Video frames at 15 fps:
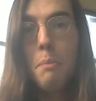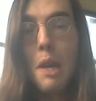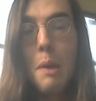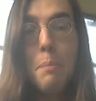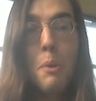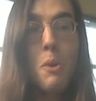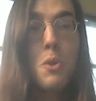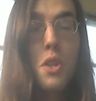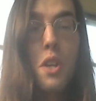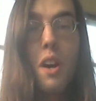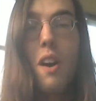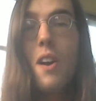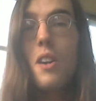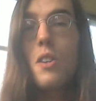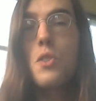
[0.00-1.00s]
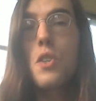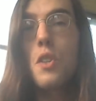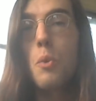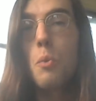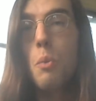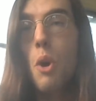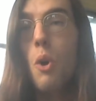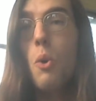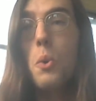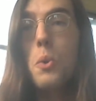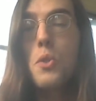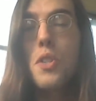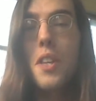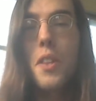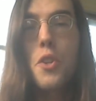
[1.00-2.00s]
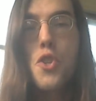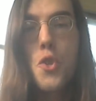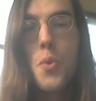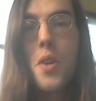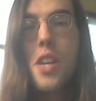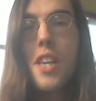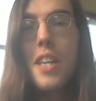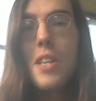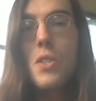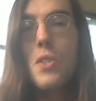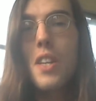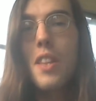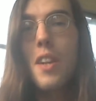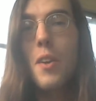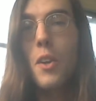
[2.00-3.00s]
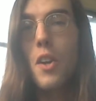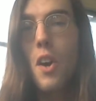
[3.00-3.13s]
People's yards and the roads and the trees and their